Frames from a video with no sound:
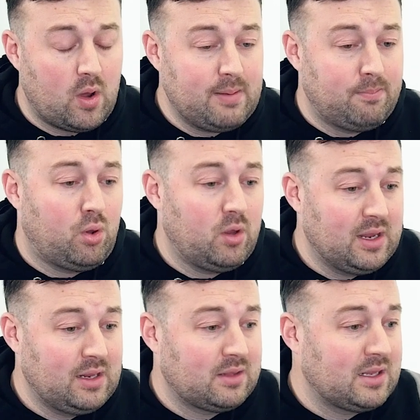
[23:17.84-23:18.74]

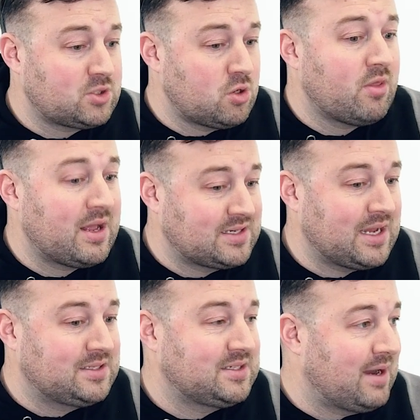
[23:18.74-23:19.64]
employee that it's not their
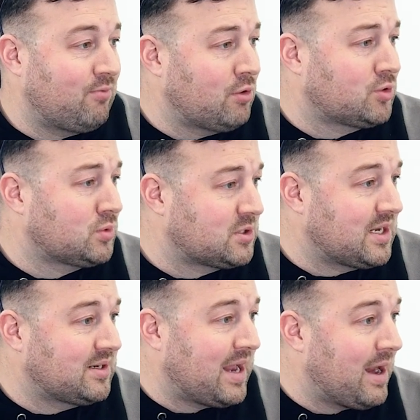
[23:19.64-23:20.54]
day-to-day role to
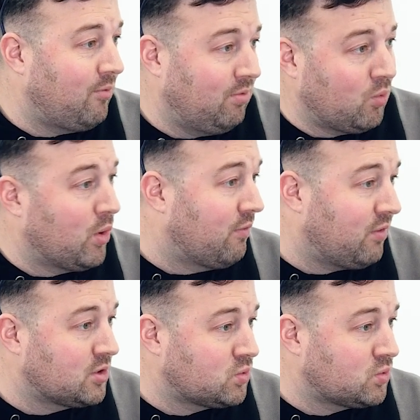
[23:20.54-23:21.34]
understand how the workflows